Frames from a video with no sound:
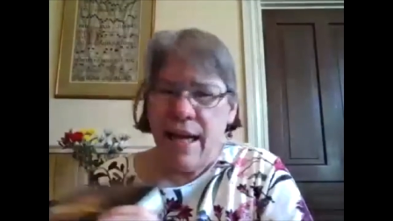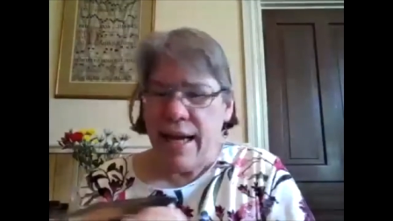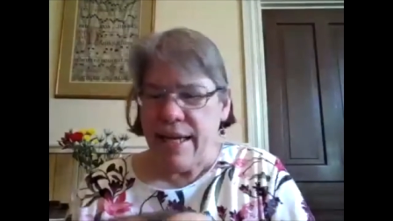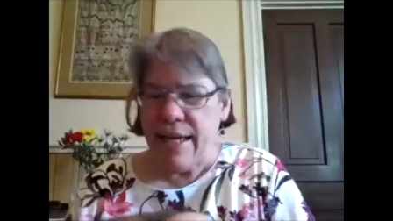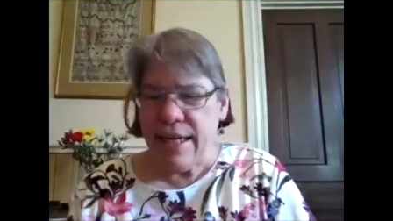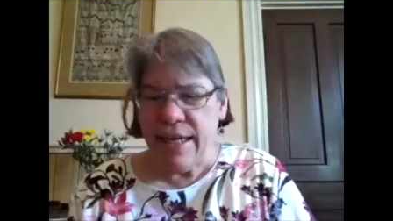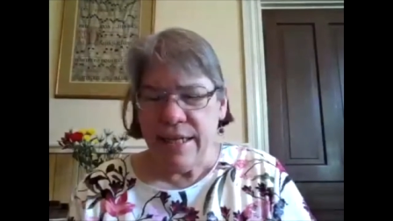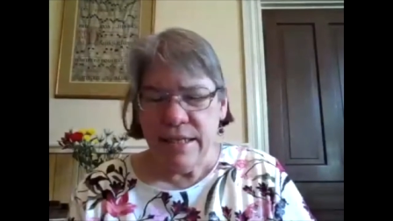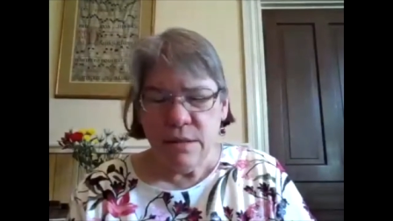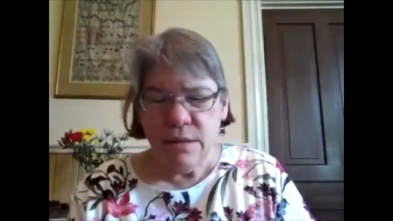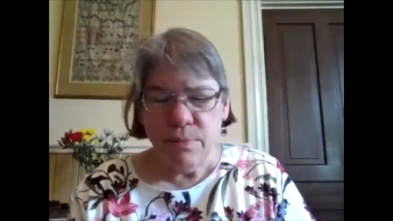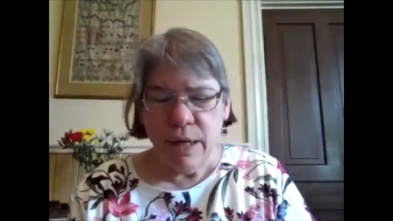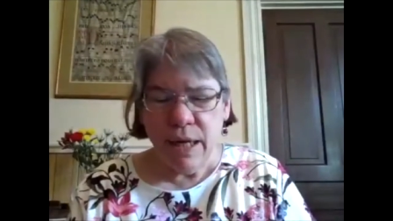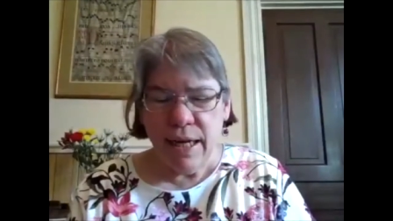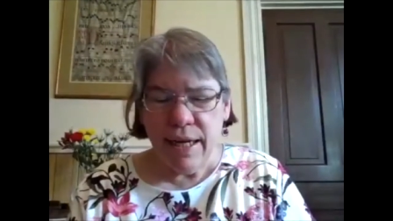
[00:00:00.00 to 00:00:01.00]
And it's
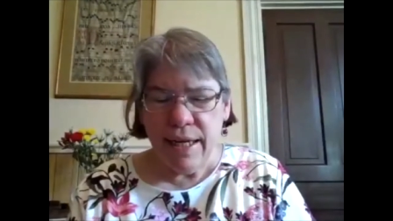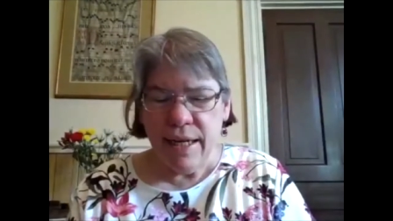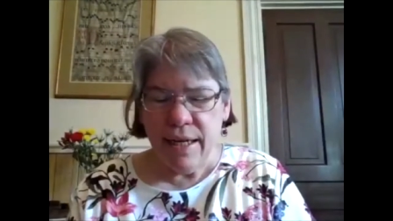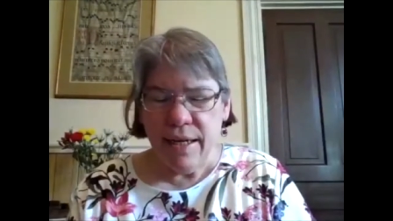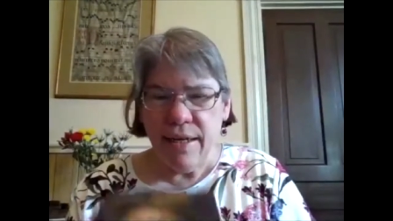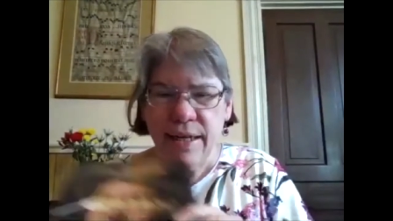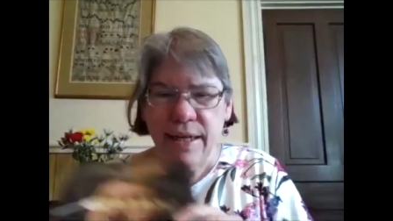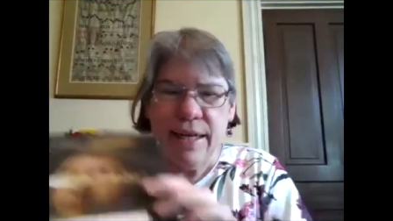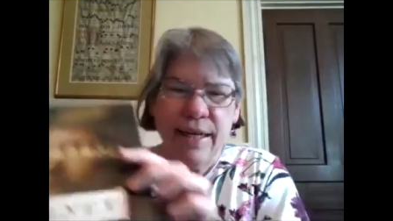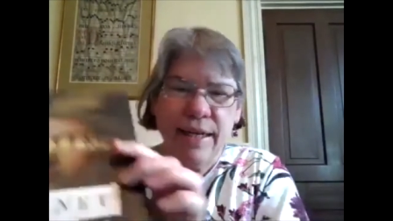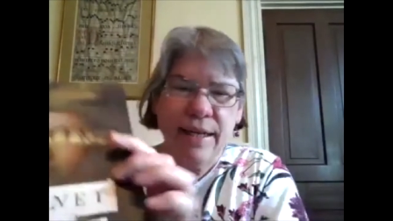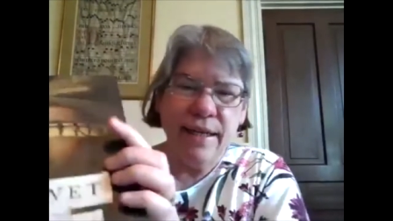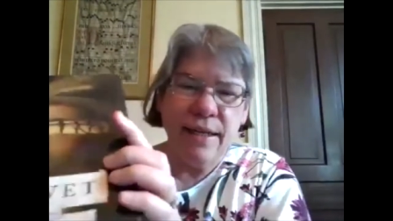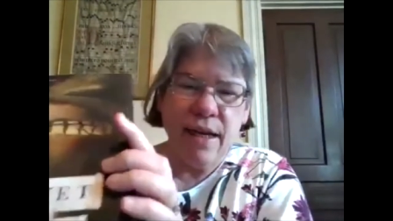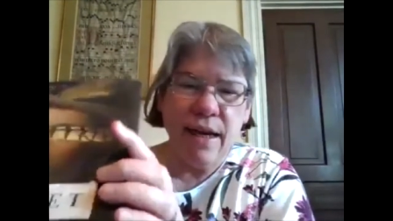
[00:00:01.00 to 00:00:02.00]
by
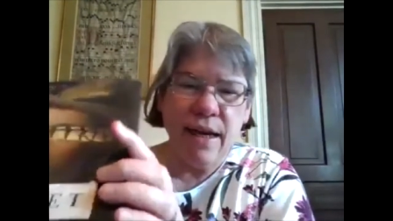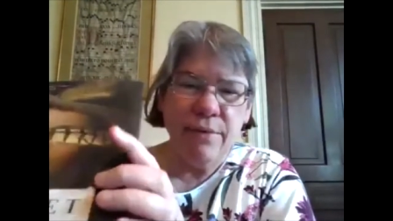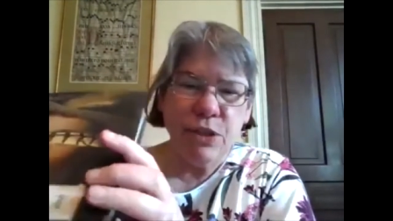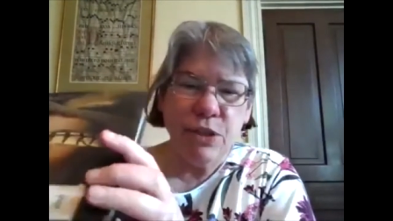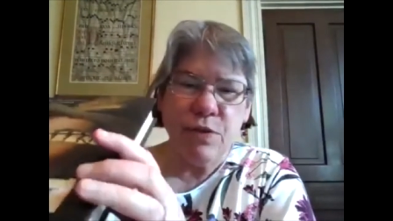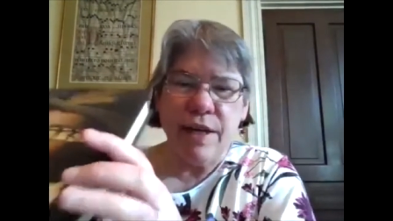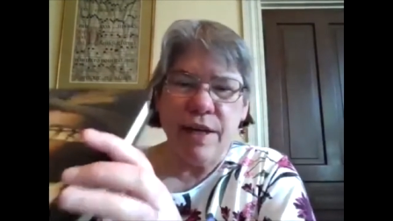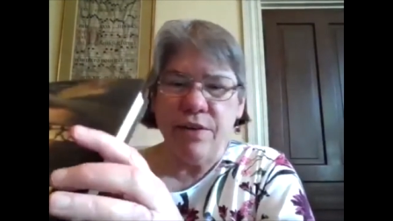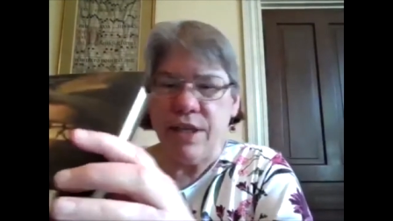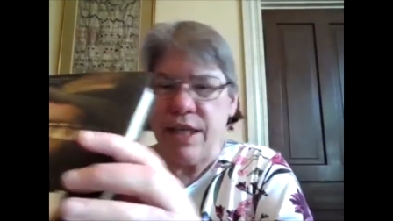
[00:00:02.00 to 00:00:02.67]
an Irish writer,